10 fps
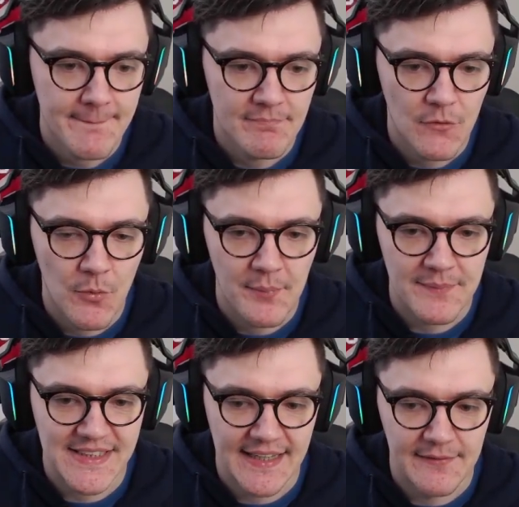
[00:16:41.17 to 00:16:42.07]
Won't be able
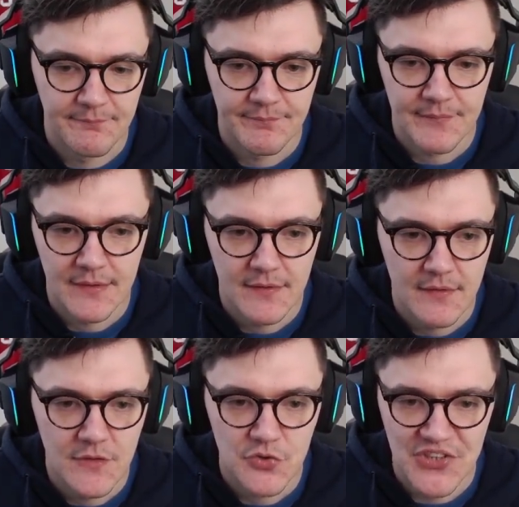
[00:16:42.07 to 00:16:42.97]
to get it.
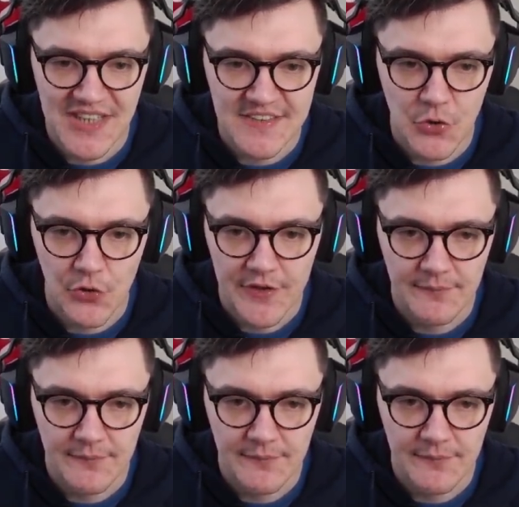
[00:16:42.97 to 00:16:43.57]
Dredge gets the hook.